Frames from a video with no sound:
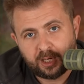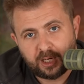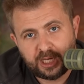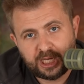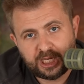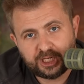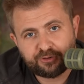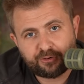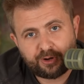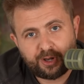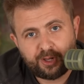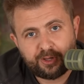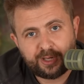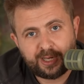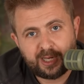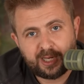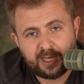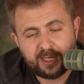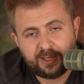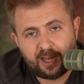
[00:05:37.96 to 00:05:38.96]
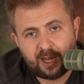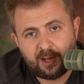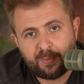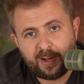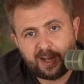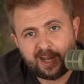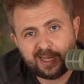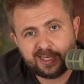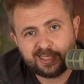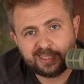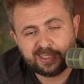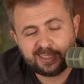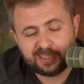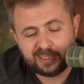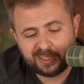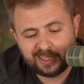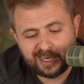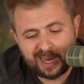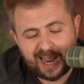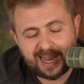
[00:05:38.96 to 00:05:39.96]
Israel and Hamas
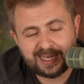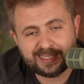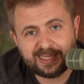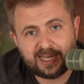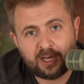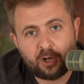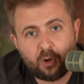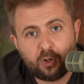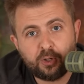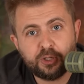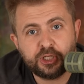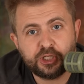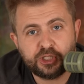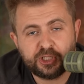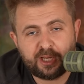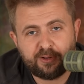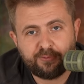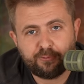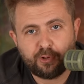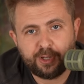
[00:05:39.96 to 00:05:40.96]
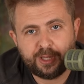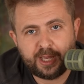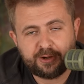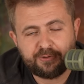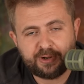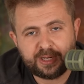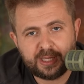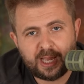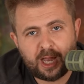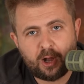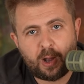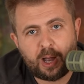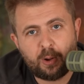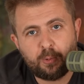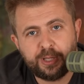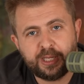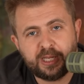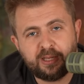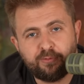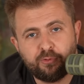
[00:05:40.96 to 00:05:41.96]
in Gaza, all this stuff going on right now. I
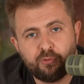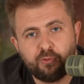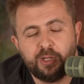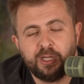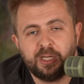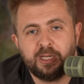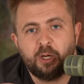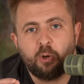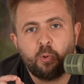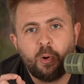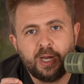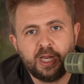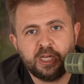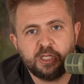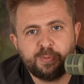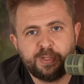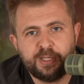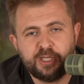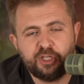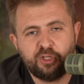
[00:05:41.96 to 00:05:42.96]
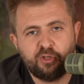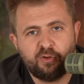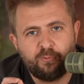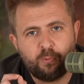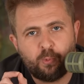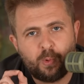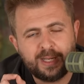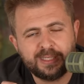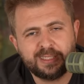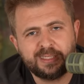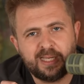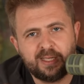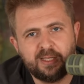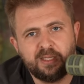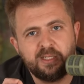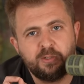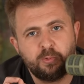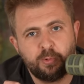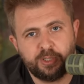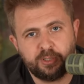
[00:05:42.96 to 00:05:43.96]
want to give you a quick explanation of one
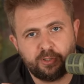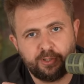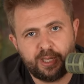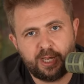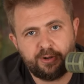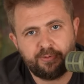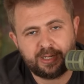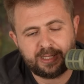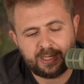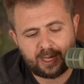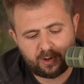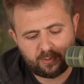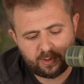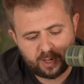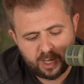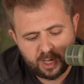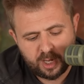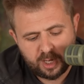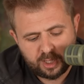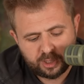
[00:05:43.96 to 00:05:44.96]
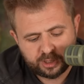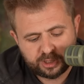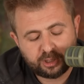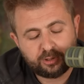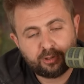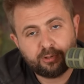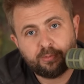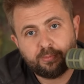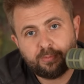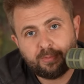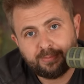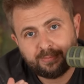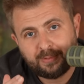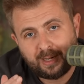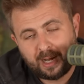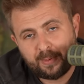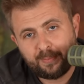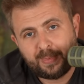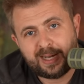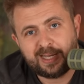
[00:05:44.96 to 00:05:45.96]
sentence what's going on right now. So
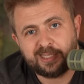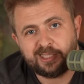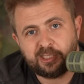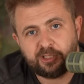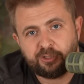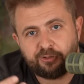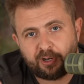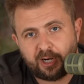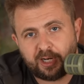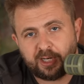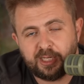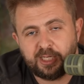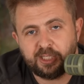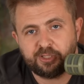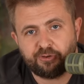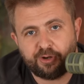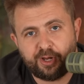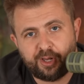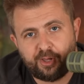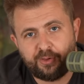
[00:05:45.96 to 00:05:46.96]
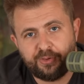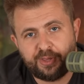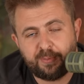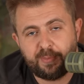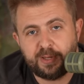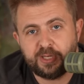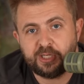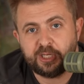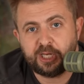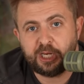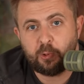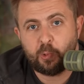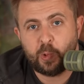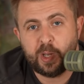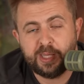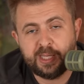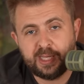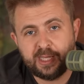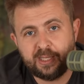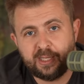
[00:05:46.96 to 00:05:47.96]
Hamas struck Israel. They basically
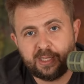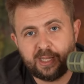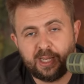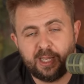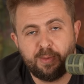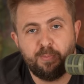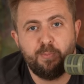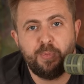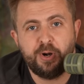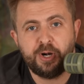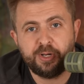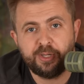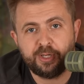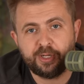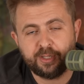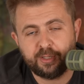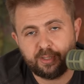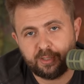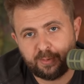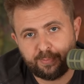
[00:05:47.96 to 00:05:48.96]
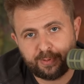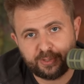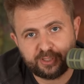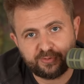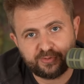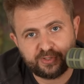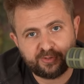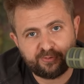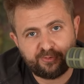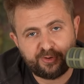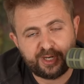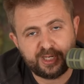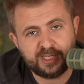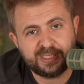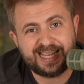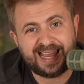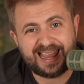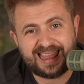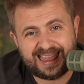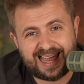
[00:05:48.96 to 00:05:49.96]
went in and murdered a bunch of
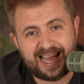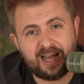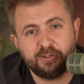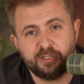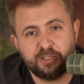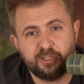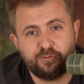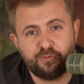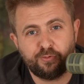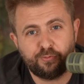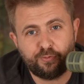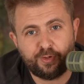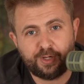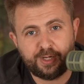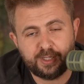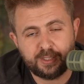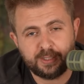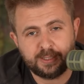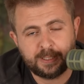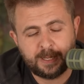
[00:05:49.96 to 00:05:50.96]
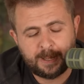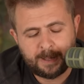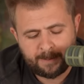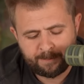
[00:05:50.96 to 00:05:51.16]
civilians, thousands of civilians,